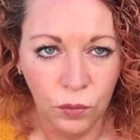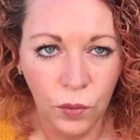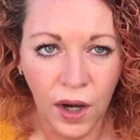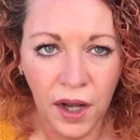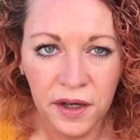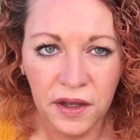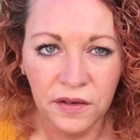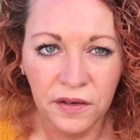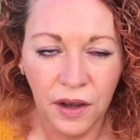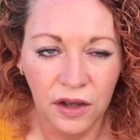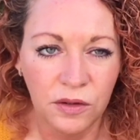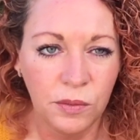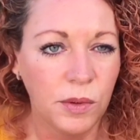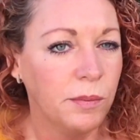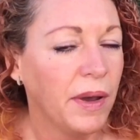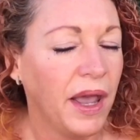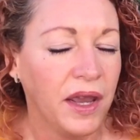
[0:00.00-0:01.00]
One is going to
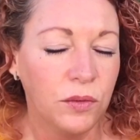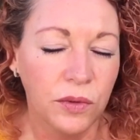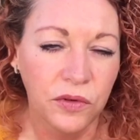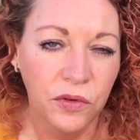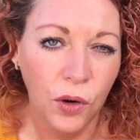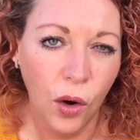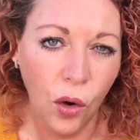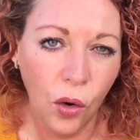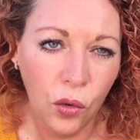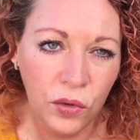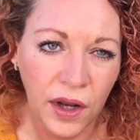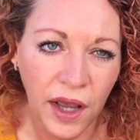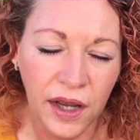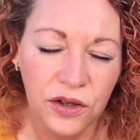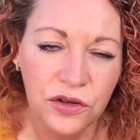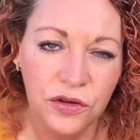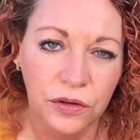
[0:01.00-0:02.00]
be made with all
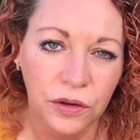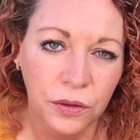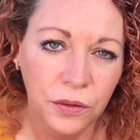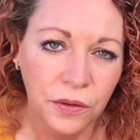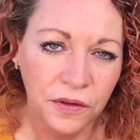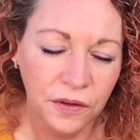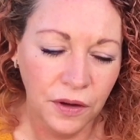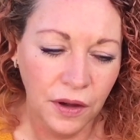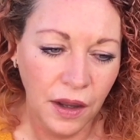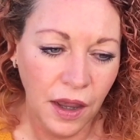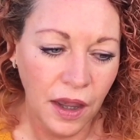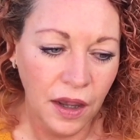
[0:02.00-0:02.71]
naturals,